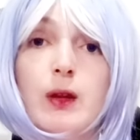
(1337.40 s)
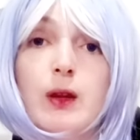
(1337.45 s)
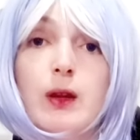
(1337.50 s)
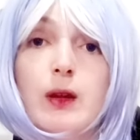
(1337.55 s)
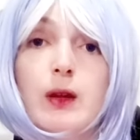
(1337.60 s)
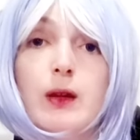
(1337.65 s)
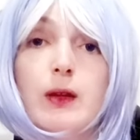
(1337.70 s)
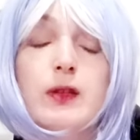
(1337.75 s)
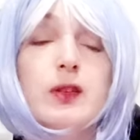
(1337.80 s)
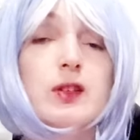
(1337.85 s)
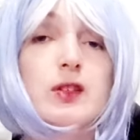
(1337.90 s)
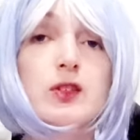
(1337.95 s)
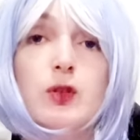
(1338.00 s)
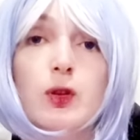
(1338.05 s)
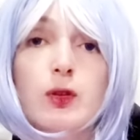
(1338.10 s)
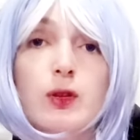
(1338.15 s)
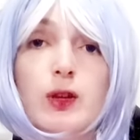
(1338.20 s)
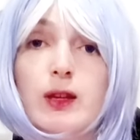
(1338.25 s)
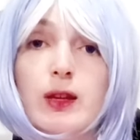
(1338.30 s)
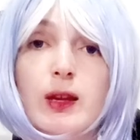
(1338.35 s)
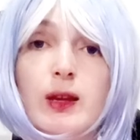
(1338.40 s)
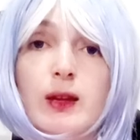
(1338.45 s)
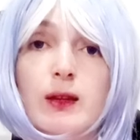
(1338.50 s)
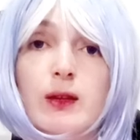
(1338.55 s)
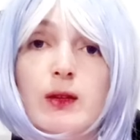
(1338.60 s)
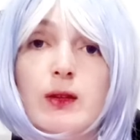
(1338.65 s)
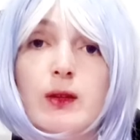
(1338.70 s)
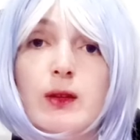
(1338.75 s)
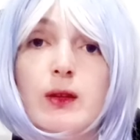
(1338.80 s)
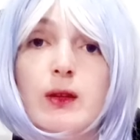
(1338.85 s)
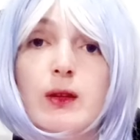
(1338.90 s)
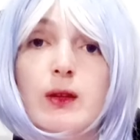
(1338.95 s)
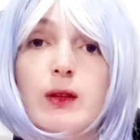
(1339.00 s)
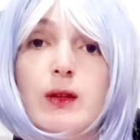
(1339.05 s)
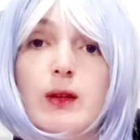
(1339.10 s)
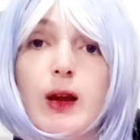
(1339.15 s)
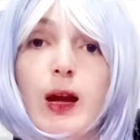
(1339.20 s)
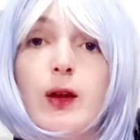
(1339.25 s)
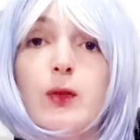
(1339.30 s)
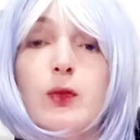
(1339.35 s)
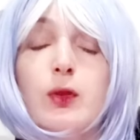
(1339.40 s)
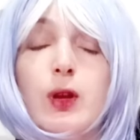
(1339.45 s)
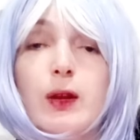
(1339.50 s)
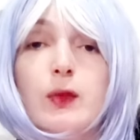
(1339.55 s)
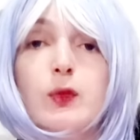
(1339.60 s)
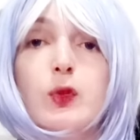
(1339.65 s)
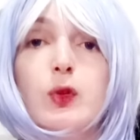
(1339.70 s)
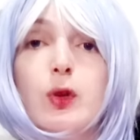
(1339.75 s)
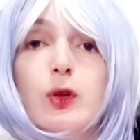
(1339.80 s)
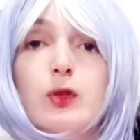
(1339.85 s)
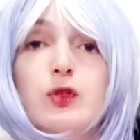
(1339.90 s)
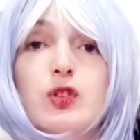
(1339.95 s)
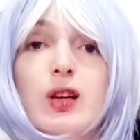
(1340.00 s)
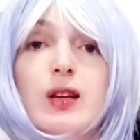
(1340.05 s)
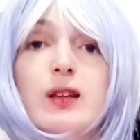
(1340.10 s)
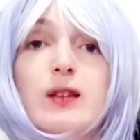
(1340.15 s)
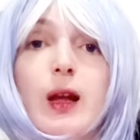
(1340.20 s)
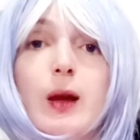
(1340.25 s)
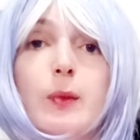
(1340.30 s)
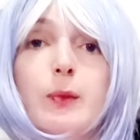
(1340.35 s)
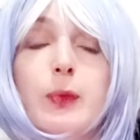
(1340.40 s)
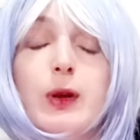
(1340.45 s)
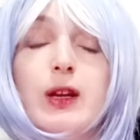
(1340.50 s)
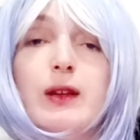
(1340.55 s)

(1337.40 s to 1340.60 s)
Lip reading: This is not a kink. I will have to go checked up